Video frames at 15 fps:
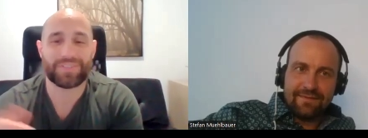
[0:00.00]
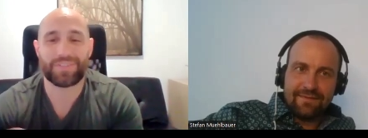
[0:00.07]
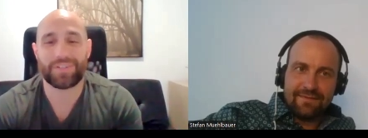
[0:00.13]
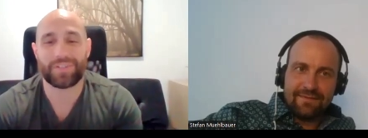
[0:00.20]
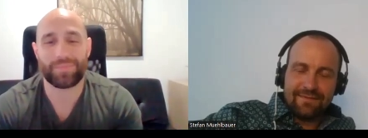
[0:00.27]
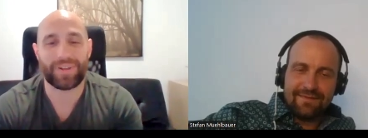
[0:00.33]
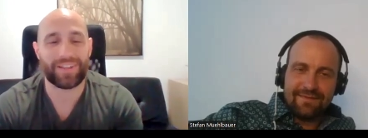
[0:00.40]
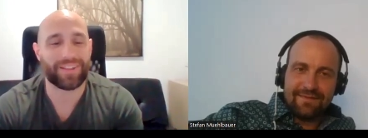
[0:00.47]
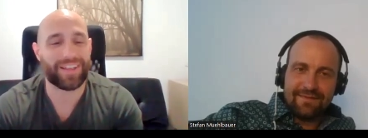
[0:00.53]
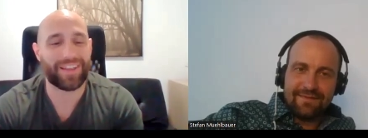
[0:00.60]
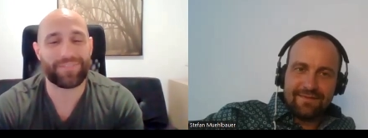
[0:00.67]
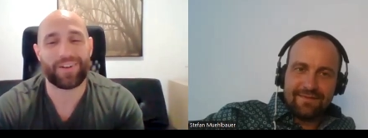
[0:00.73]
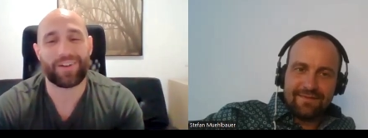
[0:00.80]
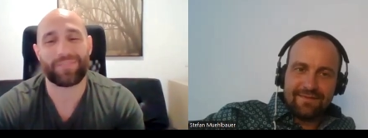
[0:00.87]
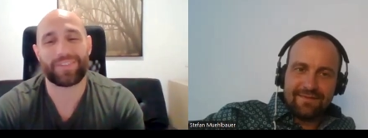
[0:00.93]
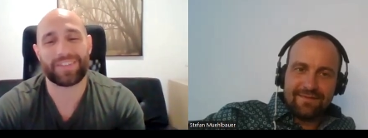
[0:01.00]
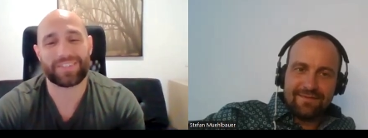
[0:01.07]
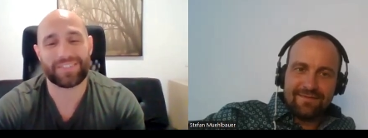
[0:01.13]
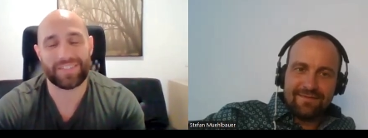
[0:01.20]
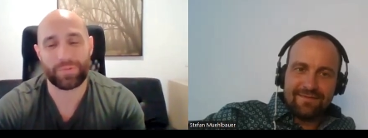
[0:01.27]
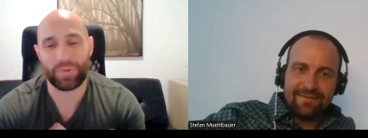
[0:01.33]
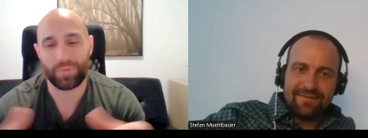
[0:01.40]
Speaker 1: he's still in my life.
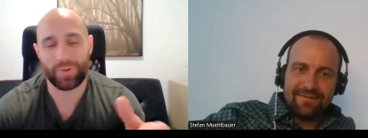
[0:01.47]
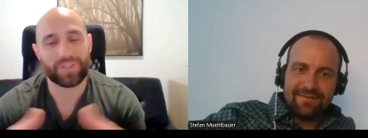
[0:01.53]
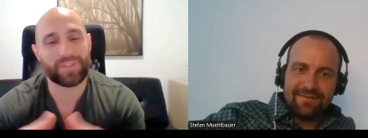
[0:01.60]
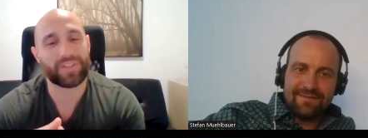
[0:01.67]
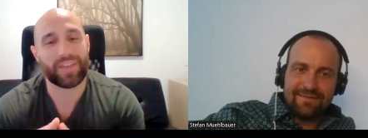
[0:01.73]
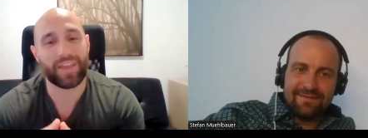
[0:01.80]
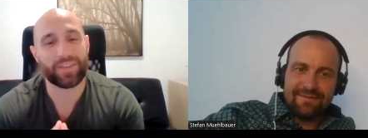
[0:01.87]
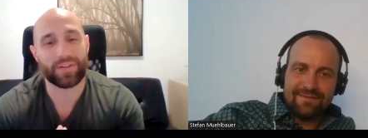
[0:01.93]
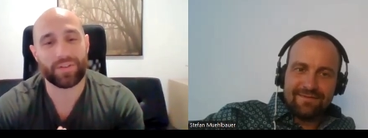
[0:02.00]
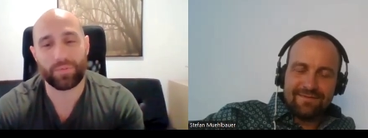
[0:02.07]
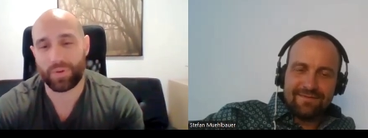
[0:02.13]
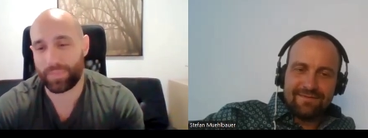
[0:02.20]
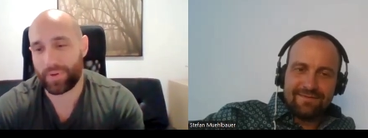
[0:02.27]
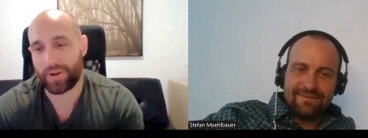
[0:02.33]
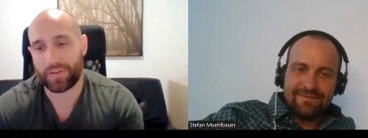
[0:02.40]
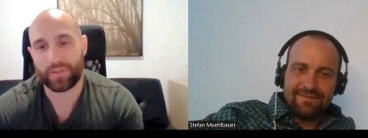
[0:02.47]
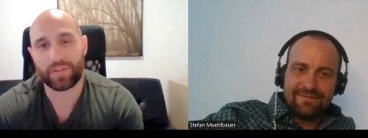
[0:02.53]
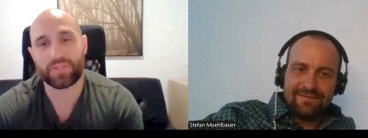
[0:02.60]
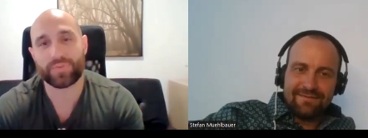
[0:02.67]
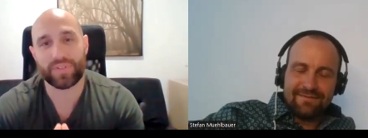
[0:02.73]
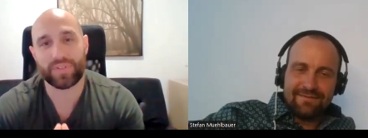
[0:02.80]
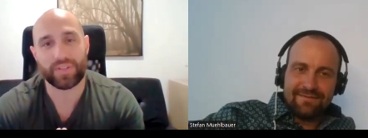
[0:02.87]
Obviously, we work together. We're
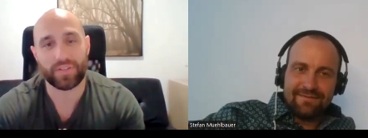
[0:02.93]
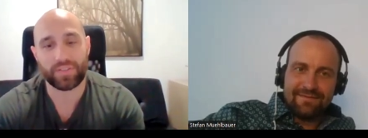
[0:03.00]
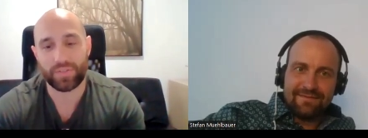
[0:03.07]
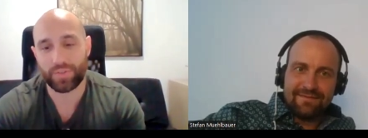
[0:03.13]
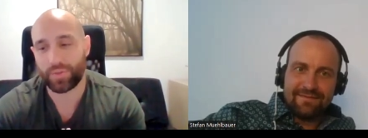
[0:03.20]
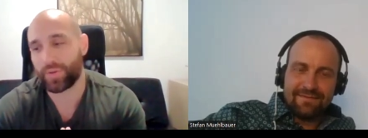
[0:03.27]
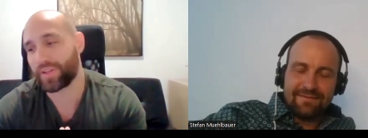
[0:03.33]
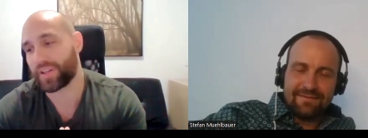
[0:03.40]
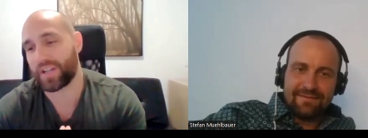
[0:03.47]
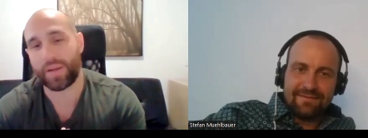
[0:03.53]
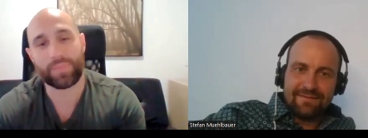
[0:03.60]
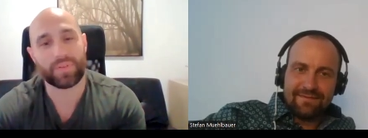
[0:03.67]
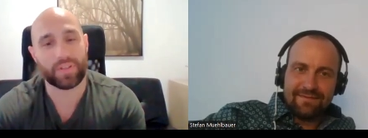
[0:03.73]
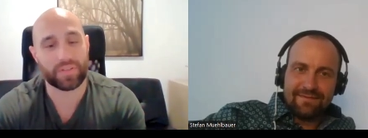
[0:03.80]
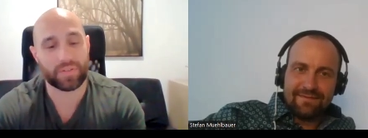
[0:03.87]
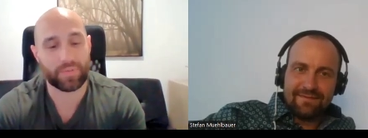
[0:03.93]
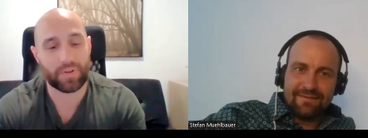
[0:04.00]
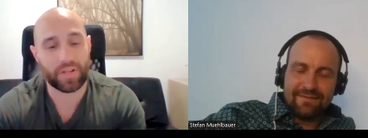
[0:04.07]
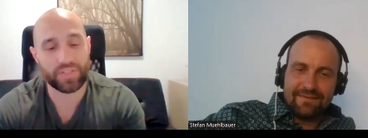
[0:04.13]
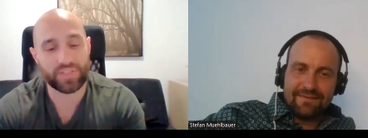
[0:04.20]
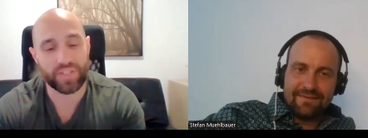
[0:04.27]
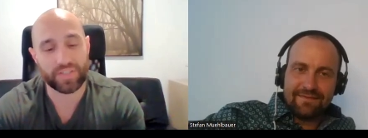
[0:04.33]
partners with Undoo and a couple other
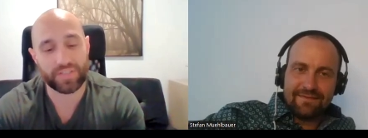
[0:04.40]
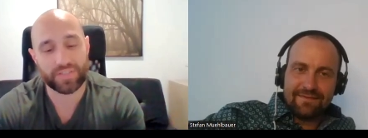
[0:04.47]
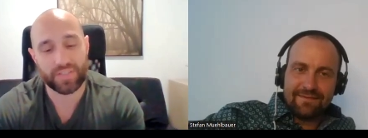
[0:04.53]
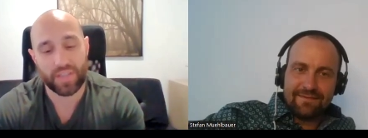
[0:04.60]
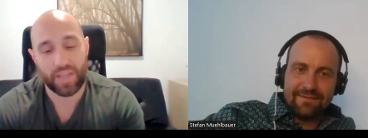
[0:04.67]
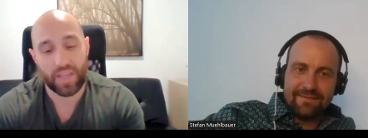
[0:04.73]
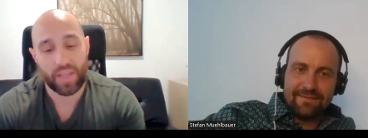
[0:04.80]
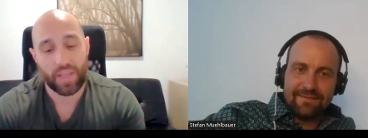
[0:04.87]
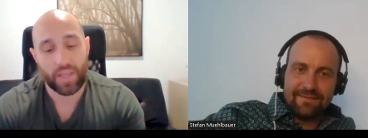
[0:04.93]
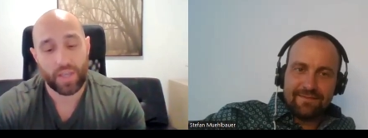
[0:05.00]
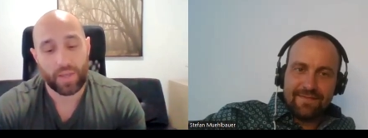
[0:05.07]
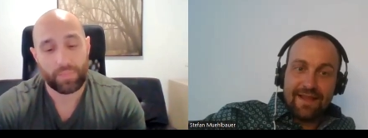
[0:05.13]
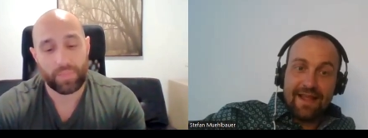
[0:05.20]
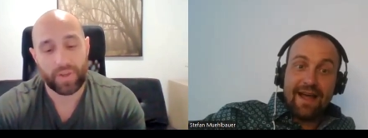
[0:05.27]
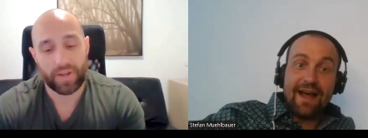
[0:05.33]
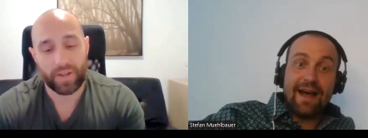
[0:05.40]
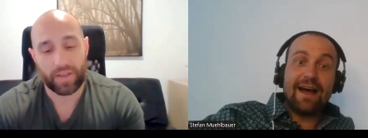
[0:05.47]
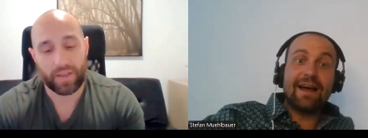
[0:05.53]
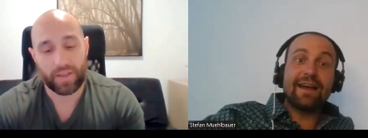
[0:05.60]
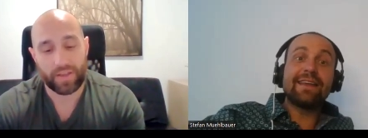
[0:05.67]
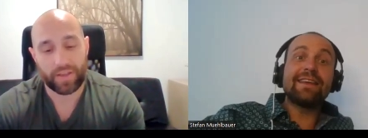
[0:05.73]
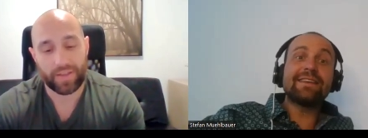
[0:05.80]
projects. But
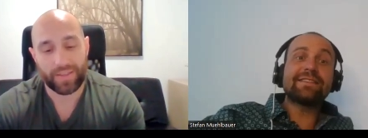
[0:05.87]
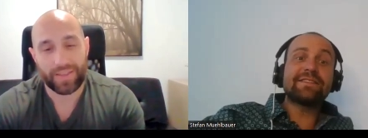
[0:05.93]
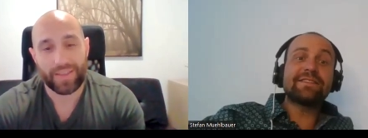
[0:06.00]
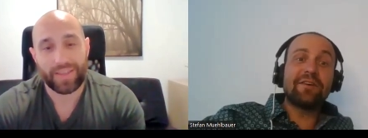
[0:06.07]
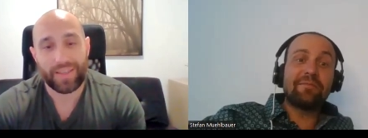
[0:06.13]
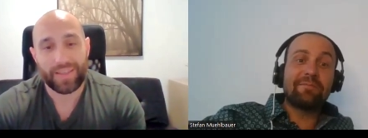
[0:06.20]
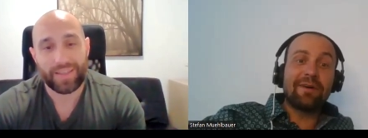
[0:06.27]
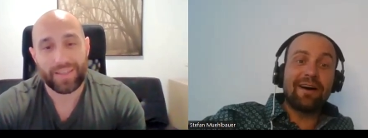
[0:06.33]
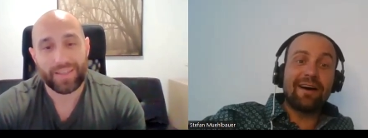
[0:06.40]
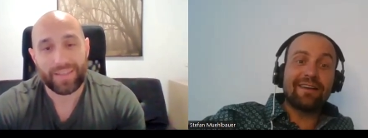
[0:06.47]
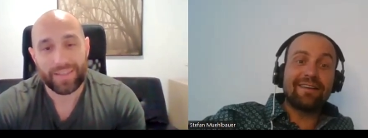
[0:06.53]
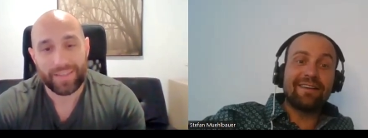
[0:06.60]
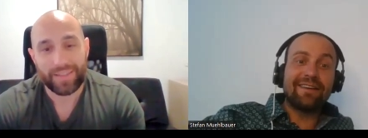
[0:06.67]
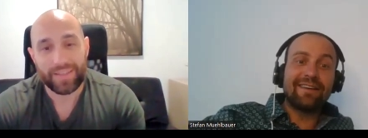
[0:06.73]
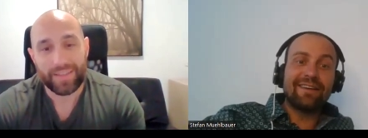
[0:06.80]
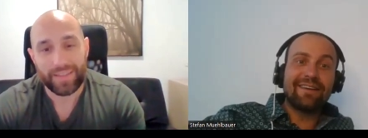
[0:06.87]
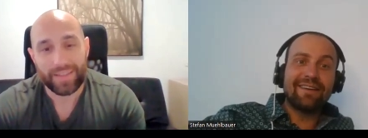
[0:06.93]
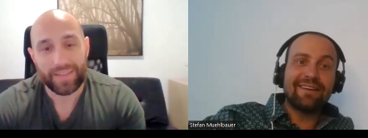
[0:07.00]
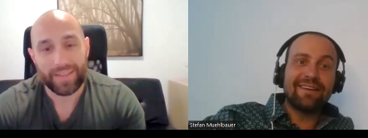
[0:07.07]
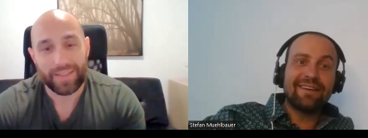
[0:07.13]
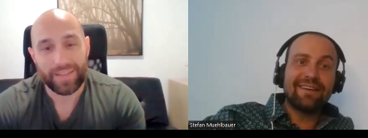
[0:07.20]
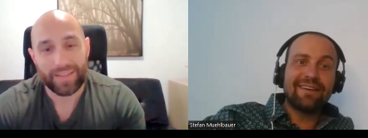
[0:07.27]
uh, ah,
Speaker 2: he's your partner.
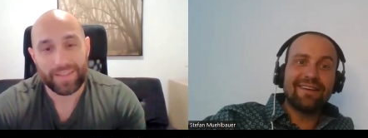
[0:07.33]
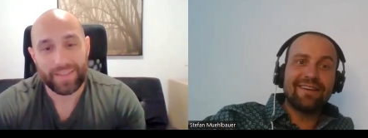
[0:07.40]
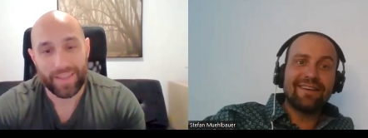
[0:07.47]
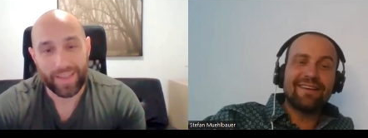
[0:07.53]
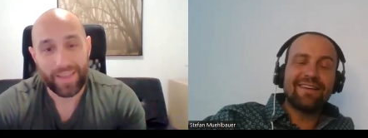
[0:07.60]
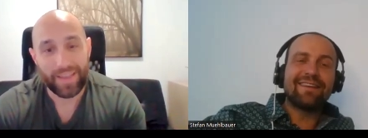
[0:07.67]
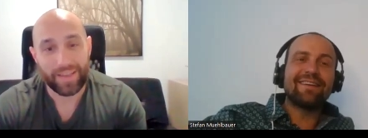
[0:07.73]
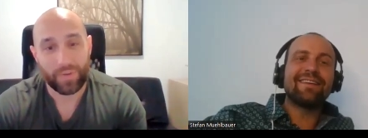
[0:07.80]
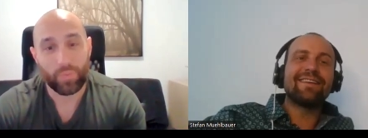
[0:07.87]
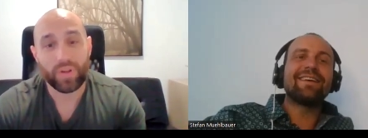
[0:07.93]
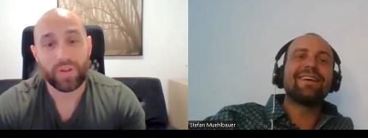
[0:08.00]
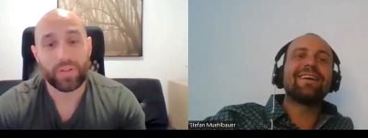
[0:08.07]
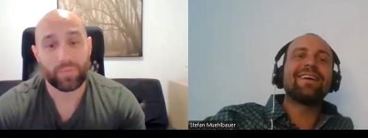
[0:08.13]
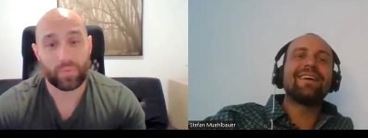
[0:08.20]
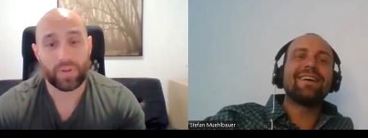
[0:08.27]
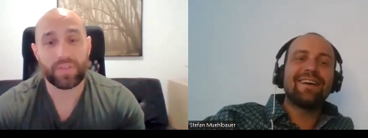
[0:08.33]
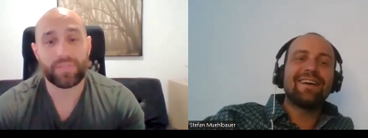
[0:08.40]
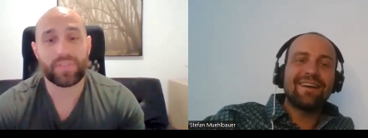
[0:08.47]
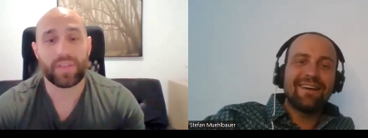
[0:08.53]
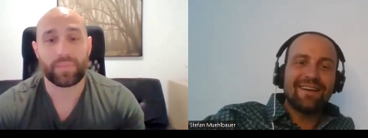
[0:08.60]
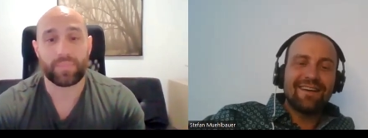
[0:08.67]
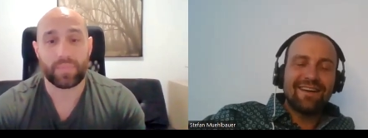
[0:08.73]
Speaker 1: Yeah, one one
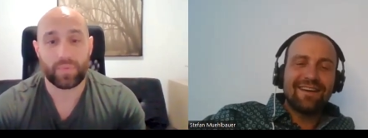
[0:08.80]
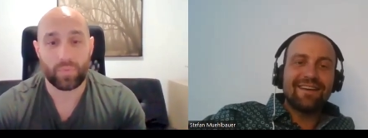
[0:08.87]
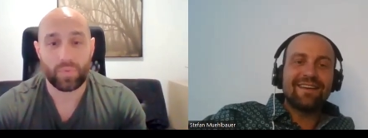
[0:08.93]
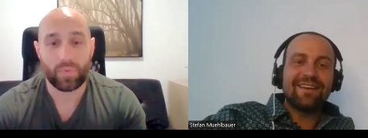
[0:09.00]
of them.